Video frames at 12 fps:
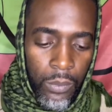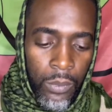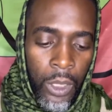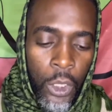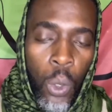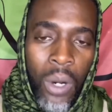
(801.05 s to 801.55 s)

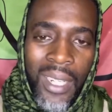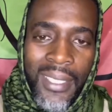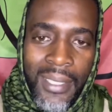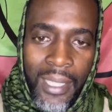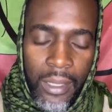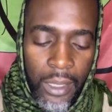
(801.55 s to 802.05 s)
you are a
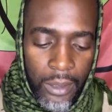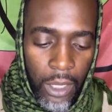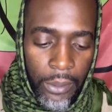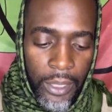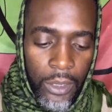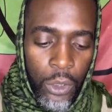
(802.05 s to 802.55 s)

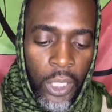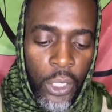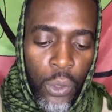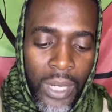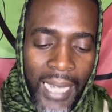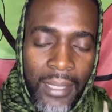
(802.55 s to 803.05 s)
signatory to the
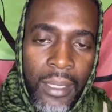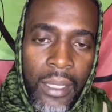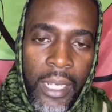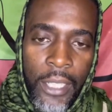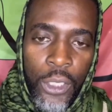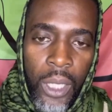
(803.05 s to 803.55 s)
United
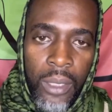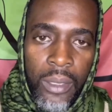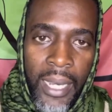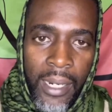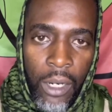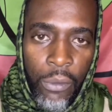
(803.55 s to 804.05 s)
Nations
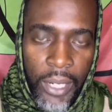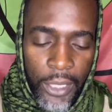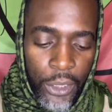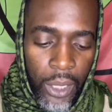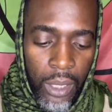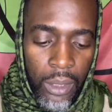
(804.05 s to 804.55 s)

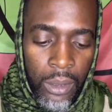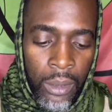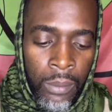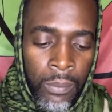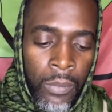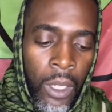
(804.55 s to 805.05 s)
Declaration
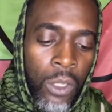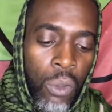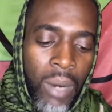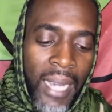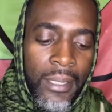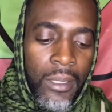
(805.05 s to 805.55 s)
on the
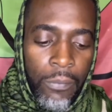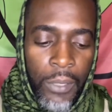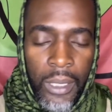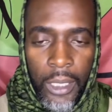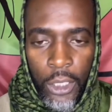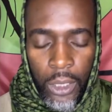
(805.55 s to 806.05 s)
Rights of
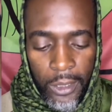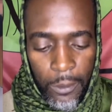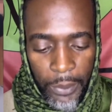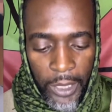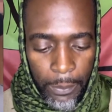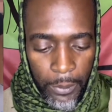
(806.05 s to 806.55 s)
Indigenous
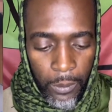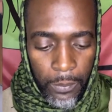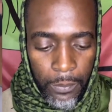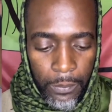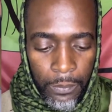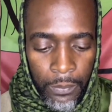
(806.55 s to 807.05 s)
People.
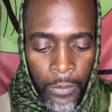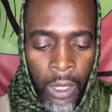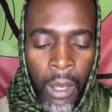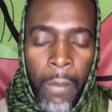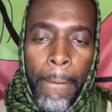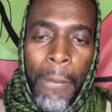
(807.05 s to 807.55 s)

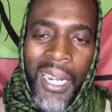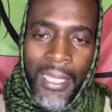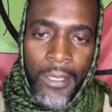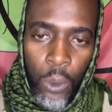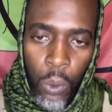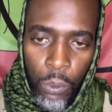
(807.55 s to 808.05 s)

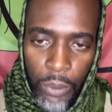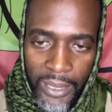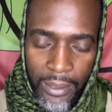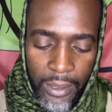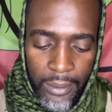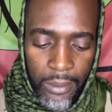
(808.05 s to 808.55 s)
Please go read
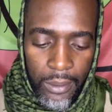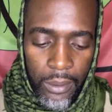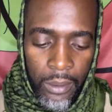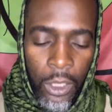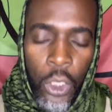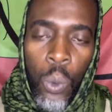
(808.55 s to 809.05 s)
this.
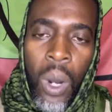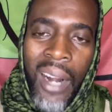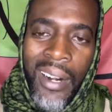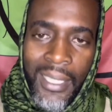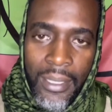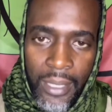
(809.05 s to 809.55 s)
You are
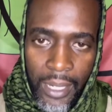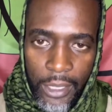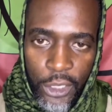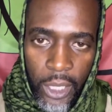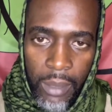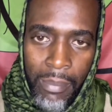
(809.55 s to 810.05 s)
an
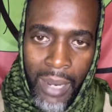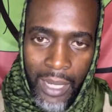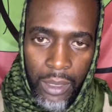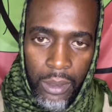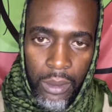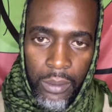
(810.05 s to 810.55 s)
intelligent man.
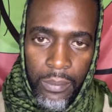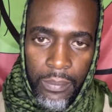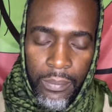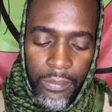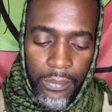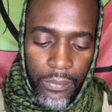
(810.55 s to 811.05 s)

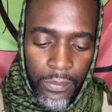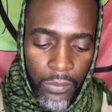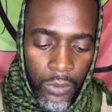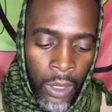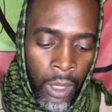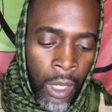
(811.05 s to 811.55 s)

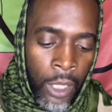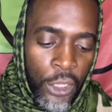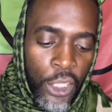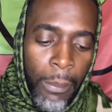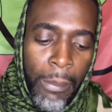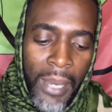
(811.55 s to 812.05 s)

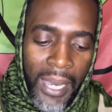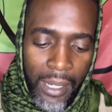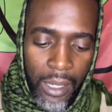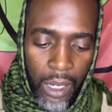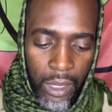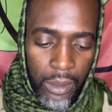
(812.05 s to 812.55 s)

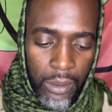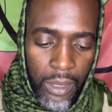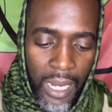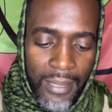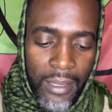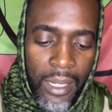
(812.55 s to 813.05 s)
Jamaica
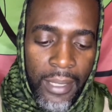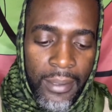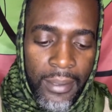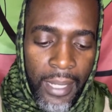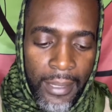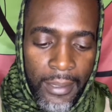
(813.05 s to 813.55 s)
has an
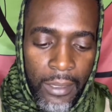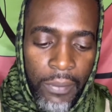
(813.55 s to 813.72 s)
extensive